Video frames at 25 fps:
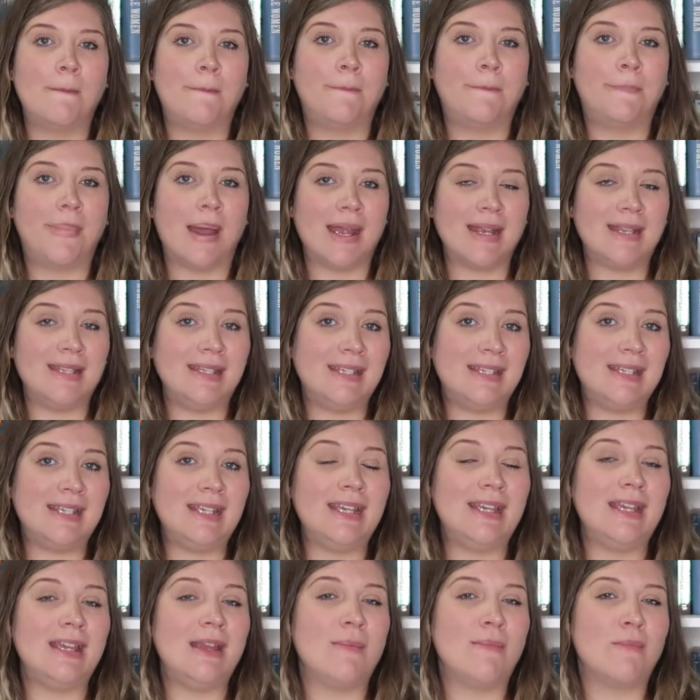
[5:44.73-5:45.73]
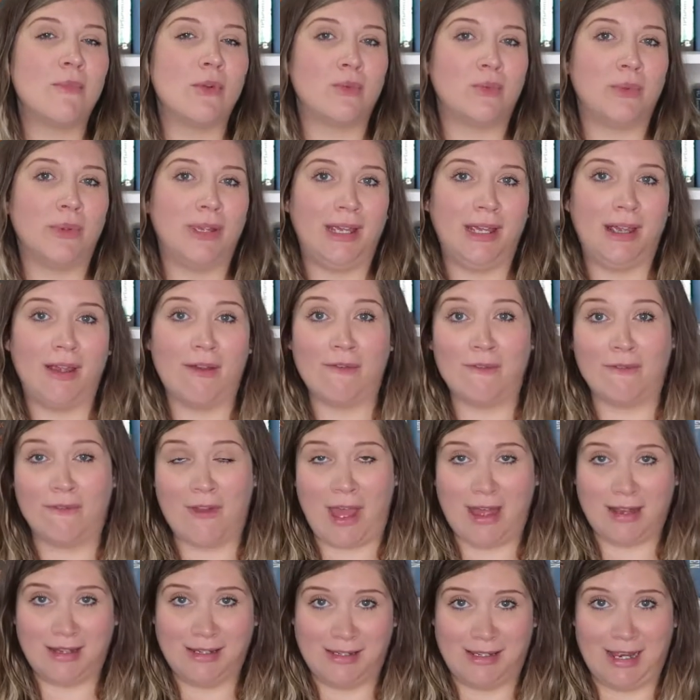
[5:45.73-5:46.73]
by T. Marie
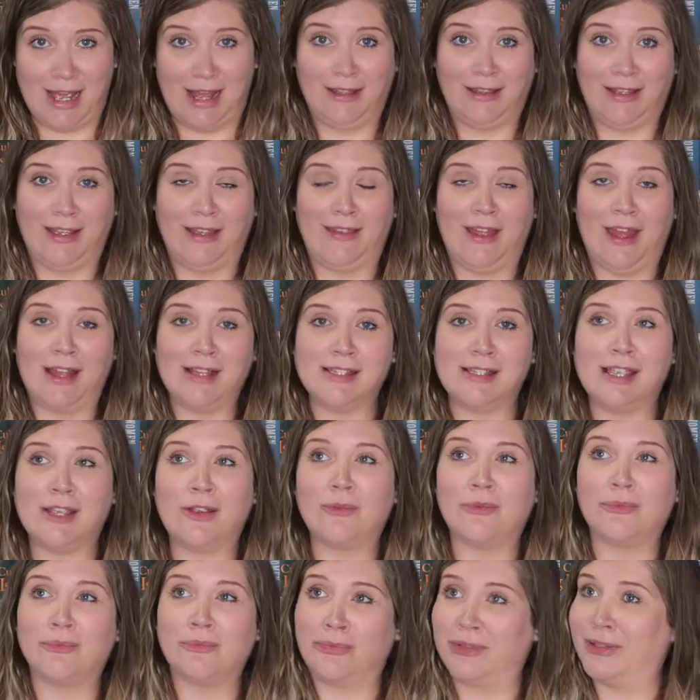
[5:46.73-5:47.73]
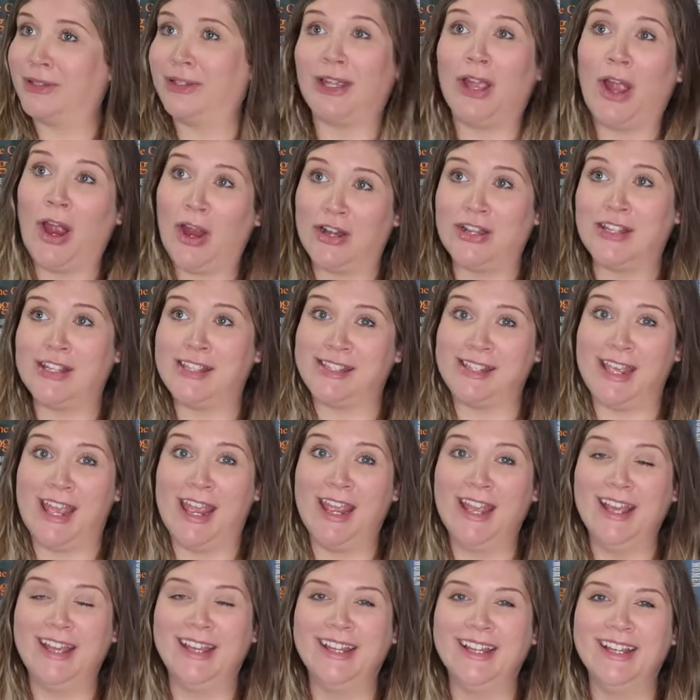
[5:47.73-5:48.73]
Vandelli. That's like really hard to
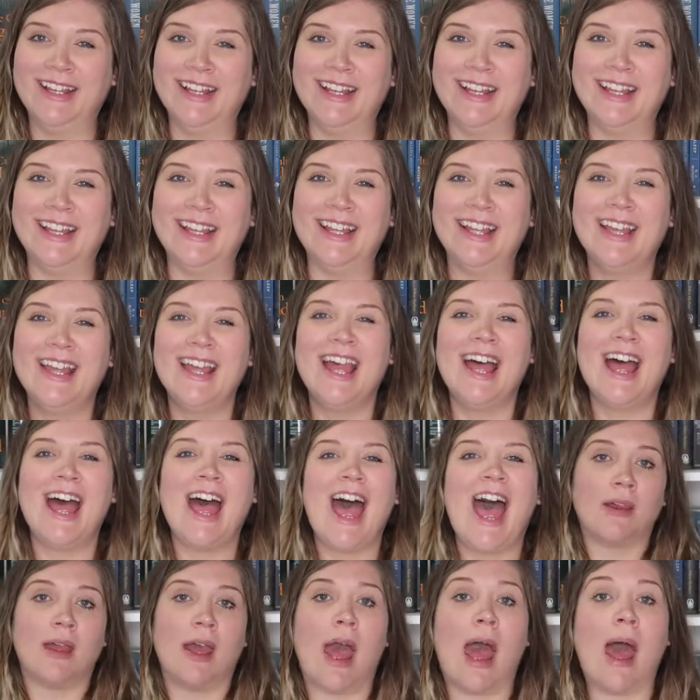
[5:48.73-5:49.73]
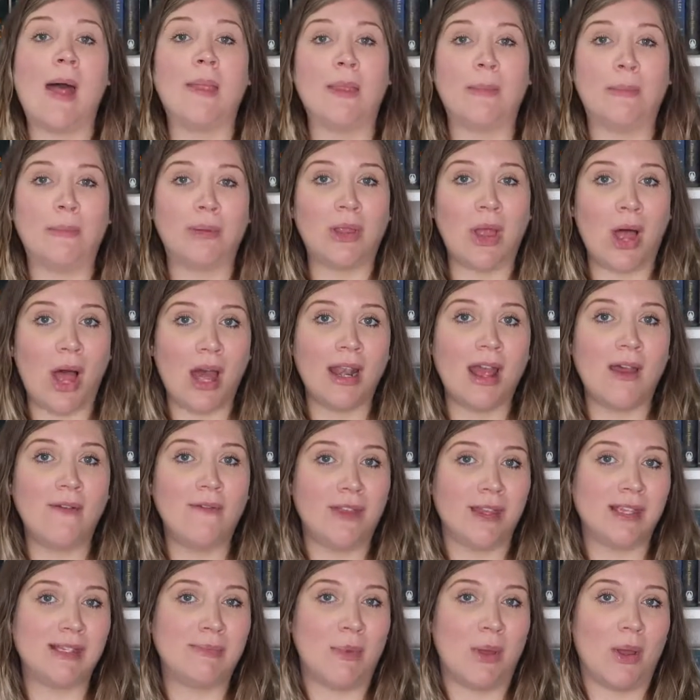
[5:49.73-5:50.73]
say. And the plot of
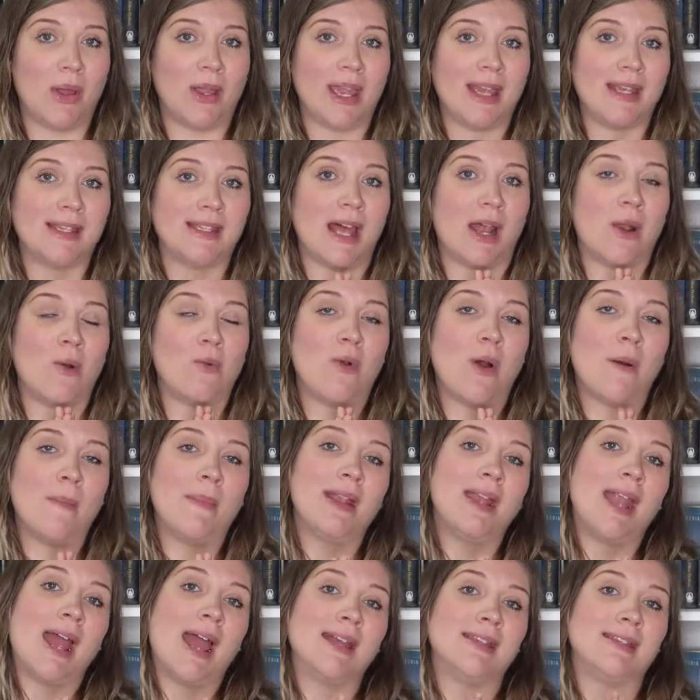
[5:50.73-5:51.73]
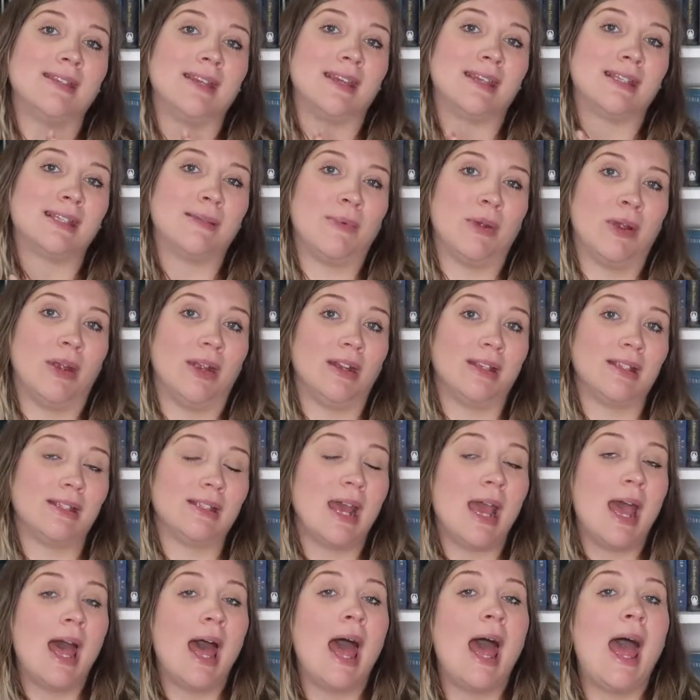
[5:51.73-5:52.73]
this book is that a woman has experienced
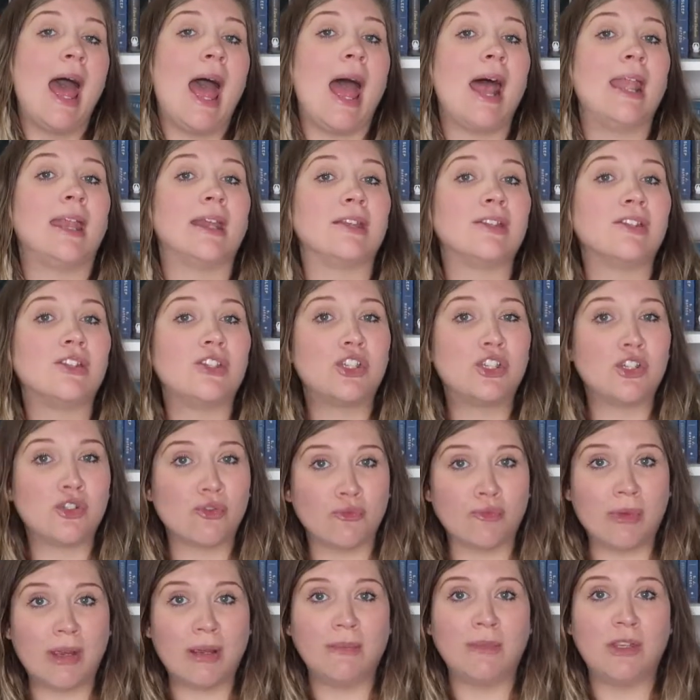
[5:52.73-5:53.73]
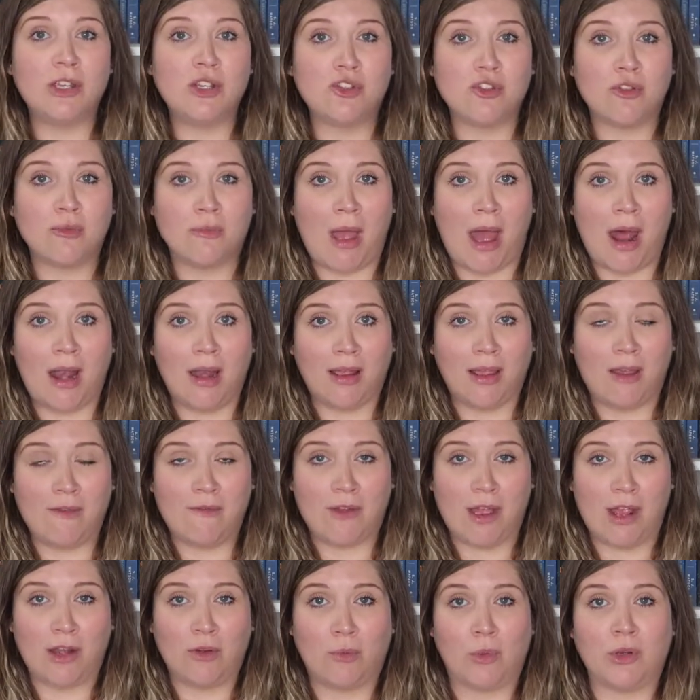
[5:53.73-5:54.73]
an extremely traumatic
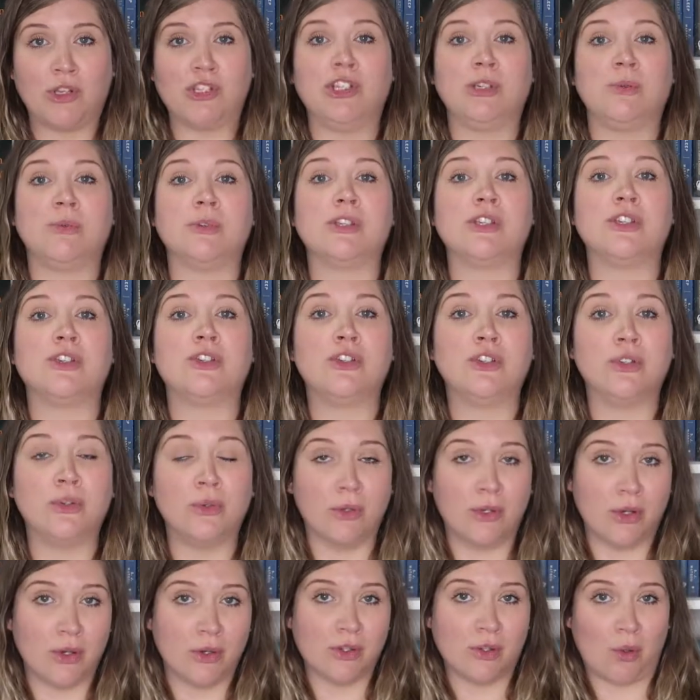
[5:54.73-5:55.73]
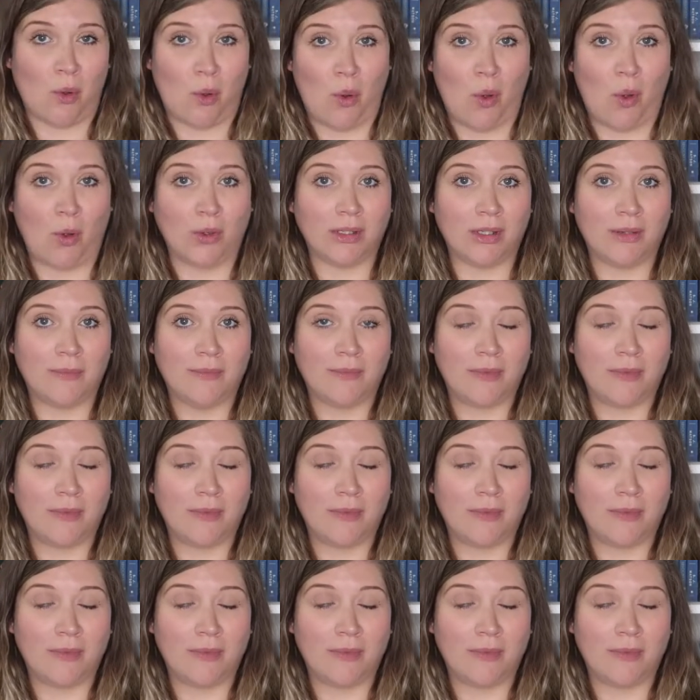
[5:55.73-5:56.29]
event when she was 2 years old.